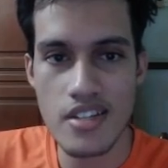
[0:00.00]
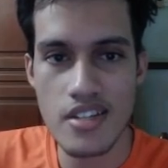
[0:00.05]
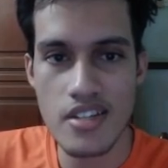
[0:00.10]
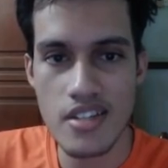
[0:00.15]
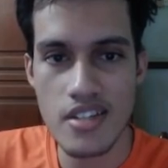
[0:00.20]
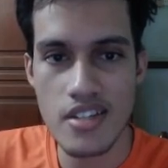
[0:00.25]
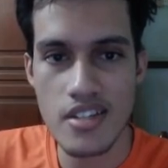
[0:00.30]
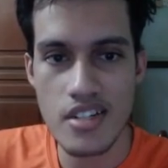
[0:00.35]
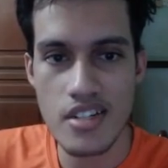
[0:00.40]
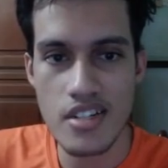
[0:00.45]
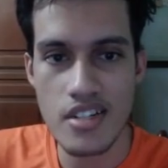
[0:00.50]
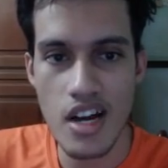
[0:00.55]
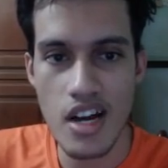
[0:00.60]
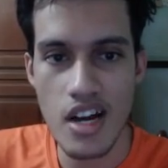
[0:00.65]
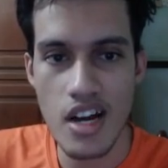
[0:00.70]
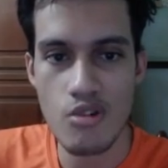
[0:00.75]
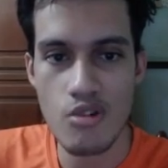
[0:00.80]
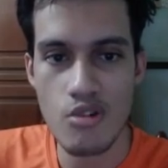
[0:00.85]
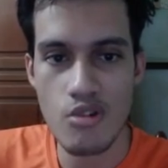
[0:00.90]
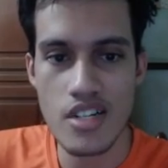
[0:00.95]

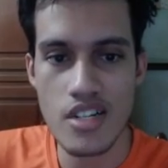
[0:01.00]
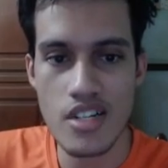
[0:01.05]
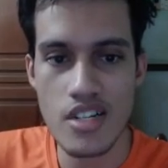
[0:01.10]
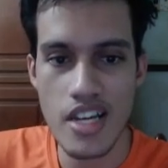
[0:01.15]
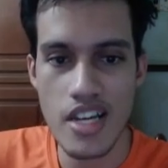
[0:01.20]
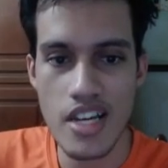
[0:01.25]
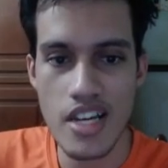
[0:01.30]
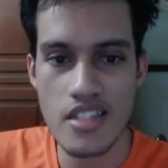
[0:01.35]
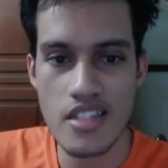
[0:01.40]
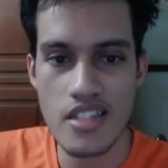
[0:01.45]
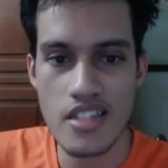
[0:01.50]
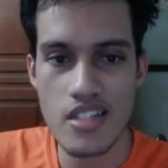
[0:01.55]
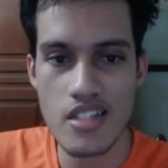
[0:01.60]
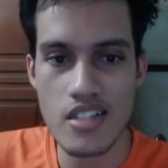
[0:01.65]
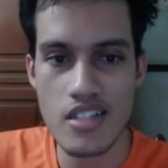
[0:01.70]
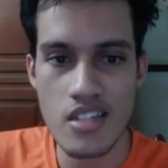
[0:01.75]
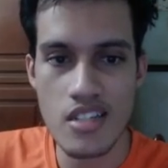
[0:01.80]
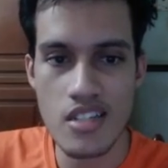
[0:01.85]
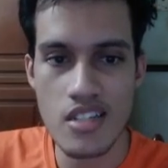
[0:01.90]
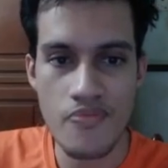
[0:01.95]
Alolan Ninetales.
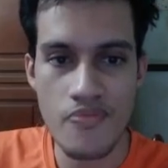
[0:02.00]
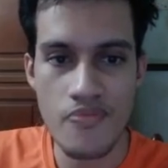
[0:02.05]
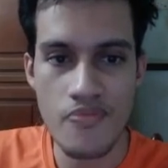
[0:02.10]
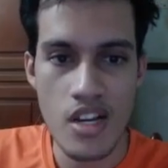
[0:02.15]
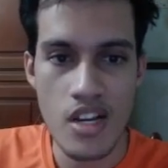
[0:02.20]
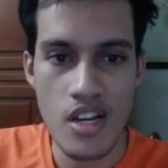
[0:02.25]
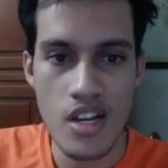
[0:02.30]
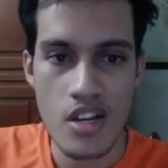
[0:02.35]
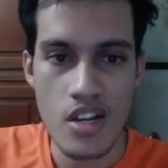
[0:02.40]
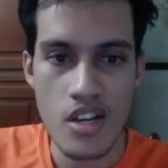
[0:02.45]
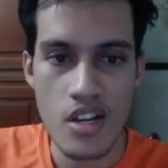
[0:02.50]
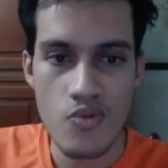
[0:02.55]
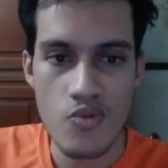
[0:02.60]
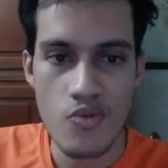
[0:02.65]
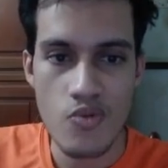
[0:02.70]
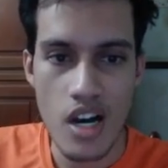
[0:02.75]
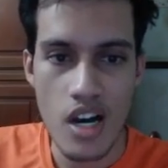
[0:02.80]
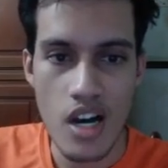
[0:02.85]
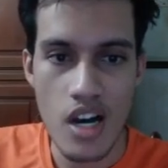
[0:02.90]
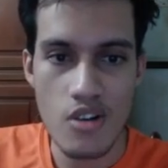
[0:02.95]
We are
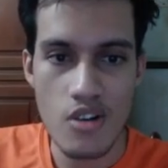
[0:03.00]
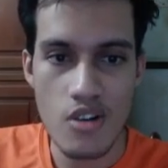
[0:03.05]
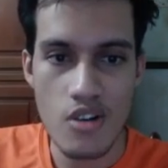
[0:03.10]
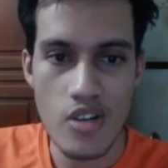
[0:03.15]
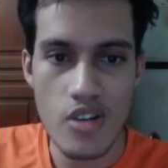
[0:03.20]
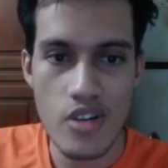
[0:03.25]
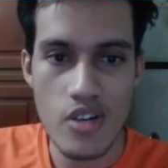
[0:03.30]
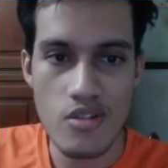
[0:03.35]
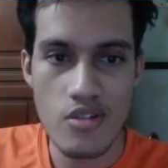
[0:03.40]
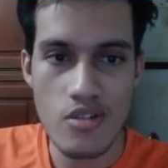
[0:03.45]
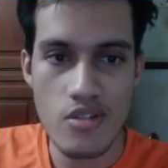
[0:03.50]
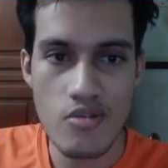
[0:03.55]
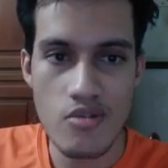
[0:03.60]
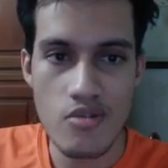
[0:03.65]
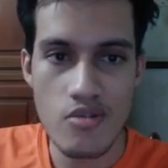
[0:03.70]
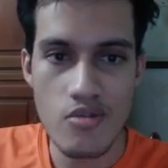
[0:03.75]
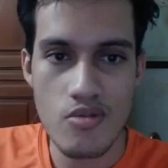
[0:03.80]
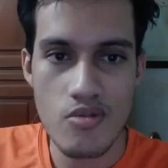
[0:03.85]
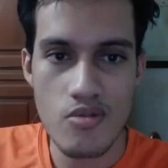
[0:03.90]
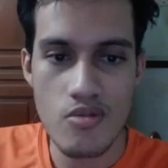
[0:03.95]
going to